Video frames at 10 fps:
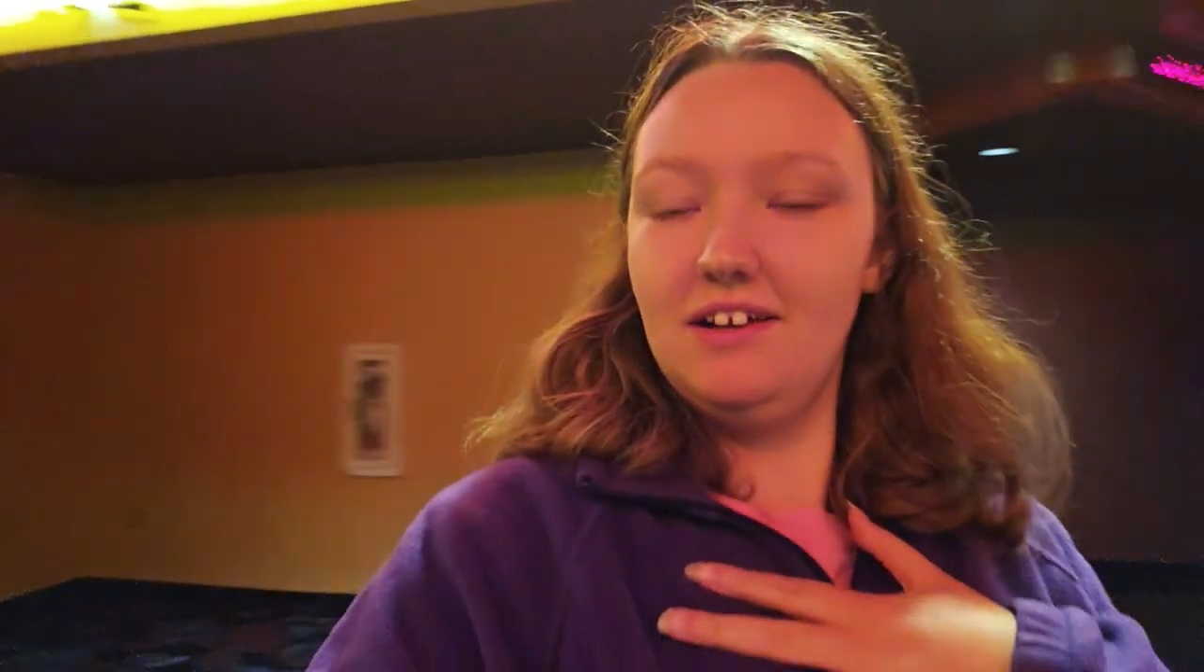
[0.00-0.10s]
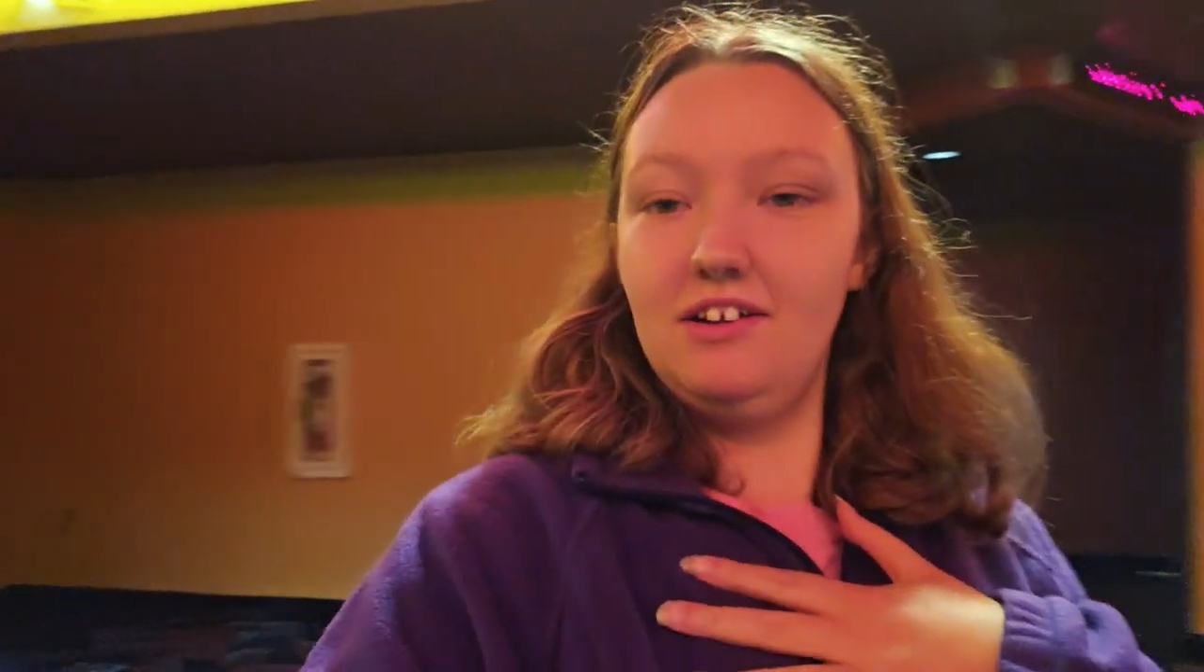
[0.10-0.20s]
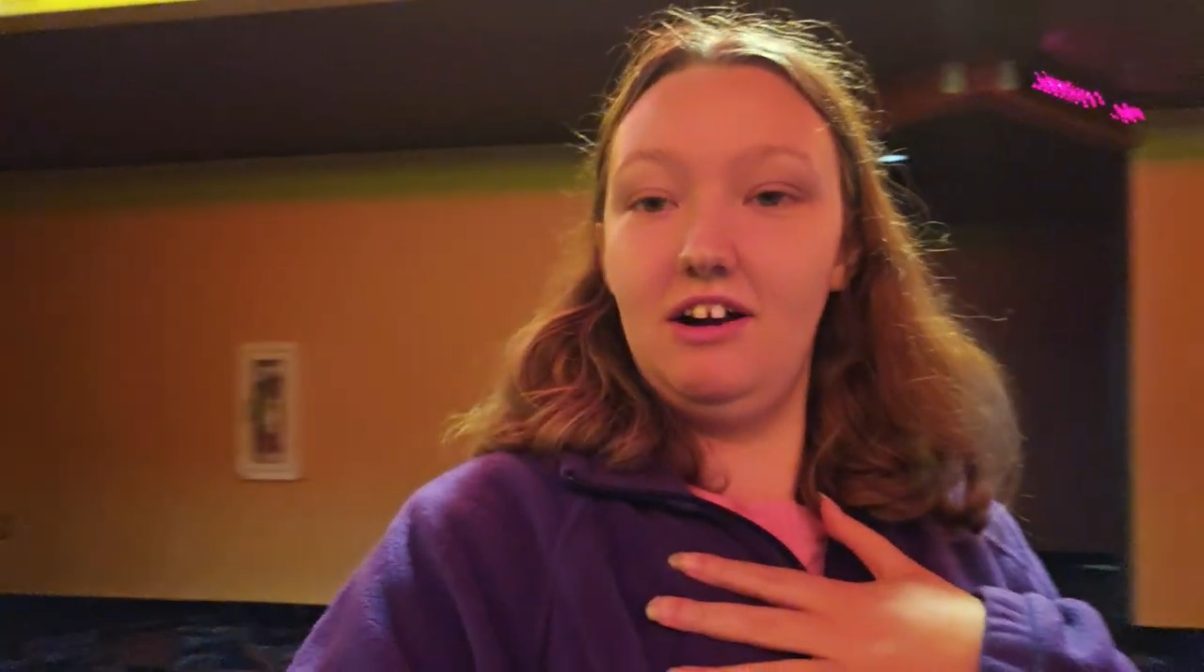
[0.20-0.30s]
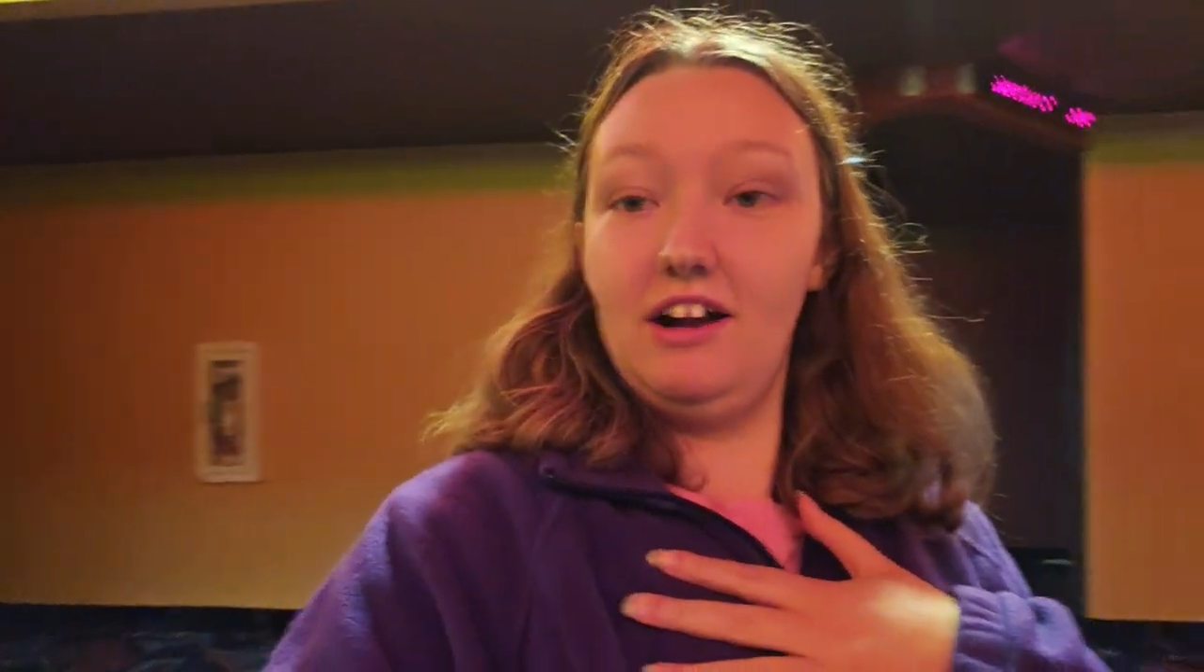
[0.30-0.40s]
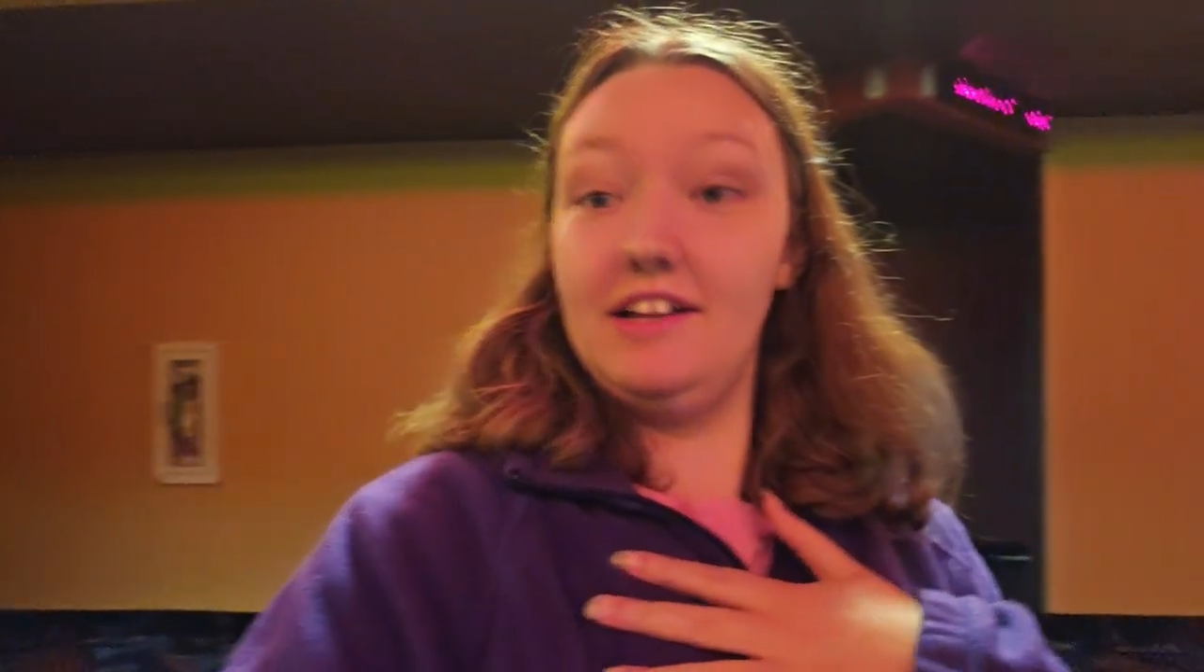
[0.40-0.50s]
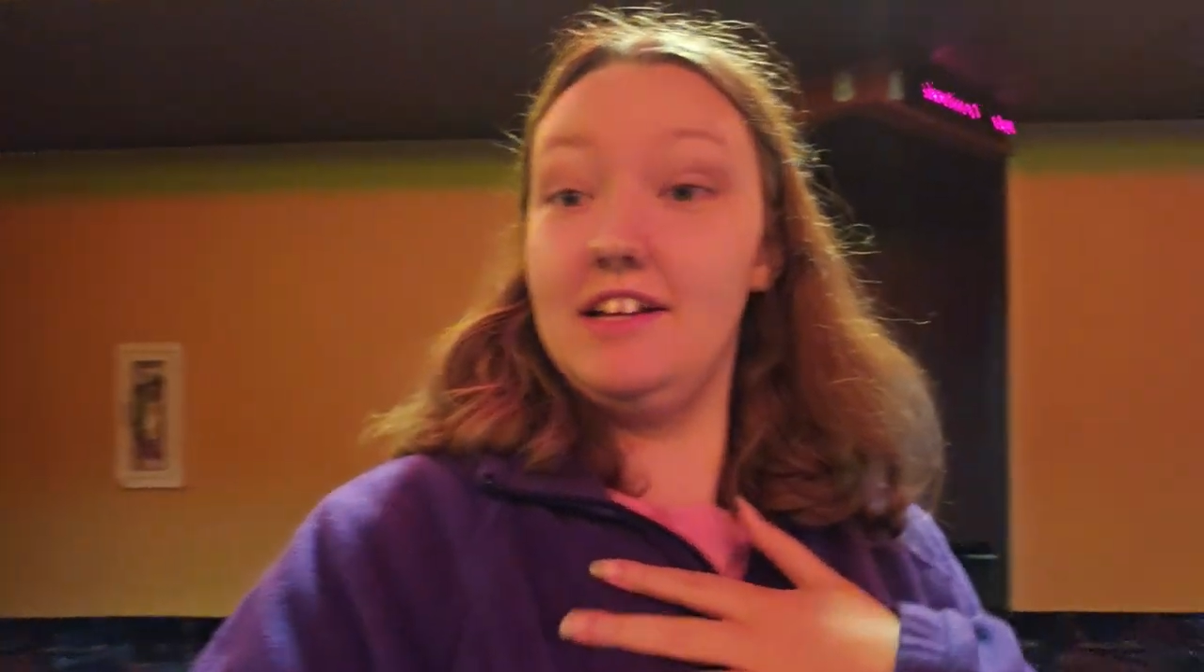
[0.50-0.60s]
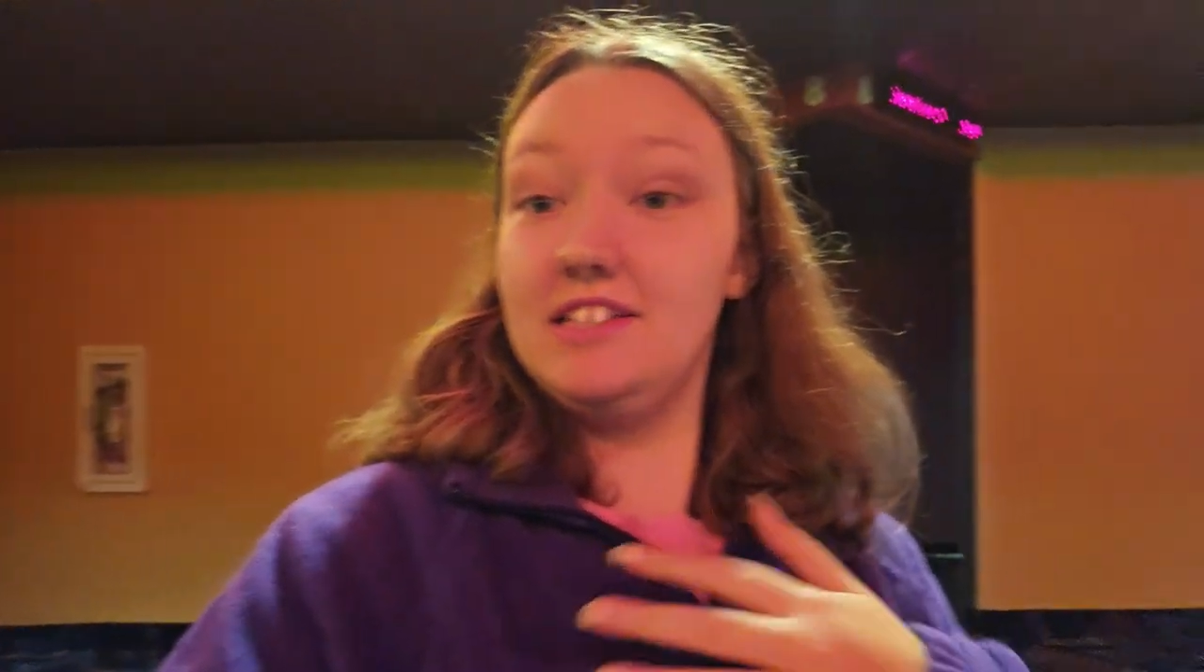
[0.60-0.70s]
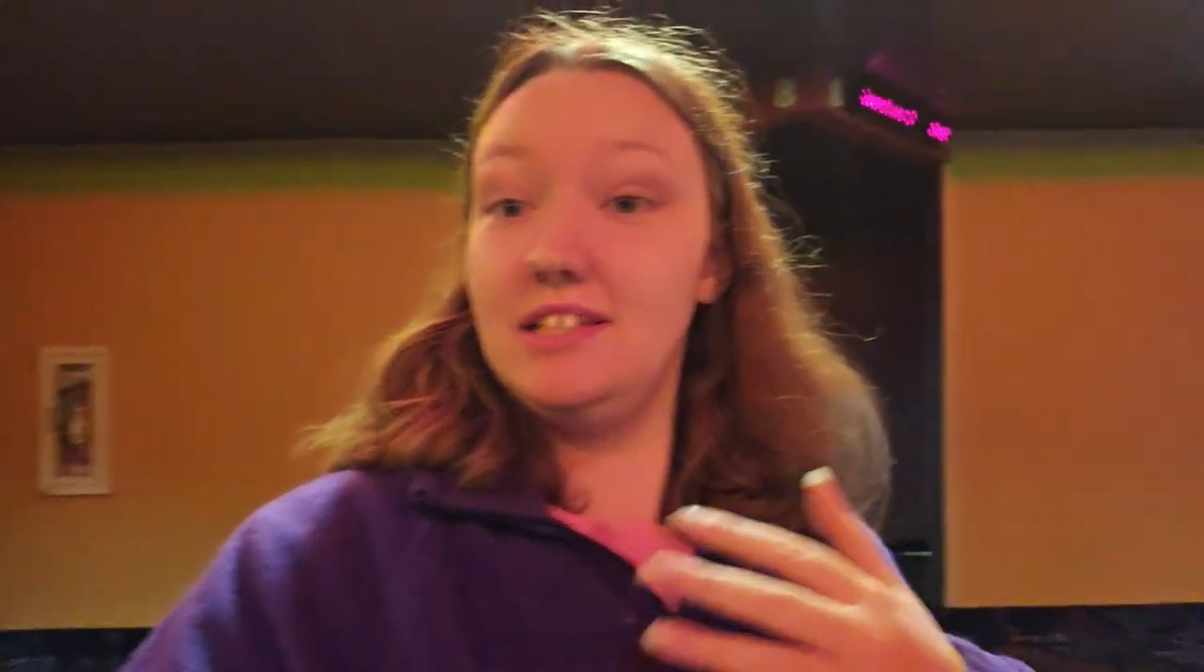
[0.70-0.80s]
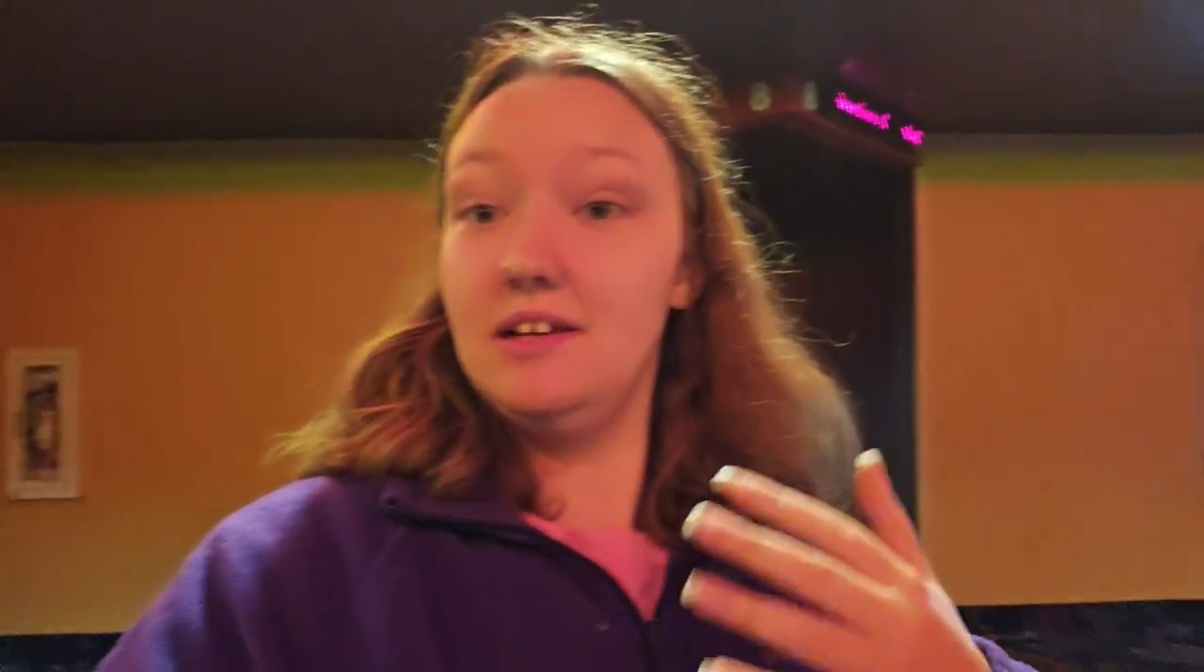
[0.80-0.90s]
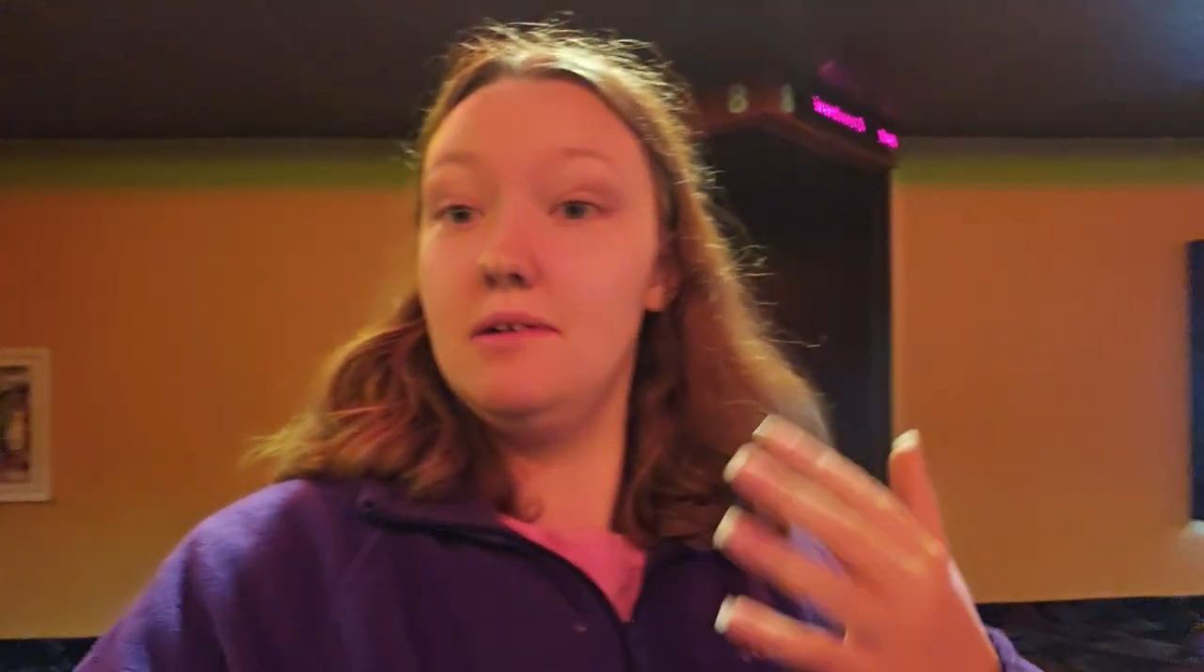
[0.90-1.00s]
Guardians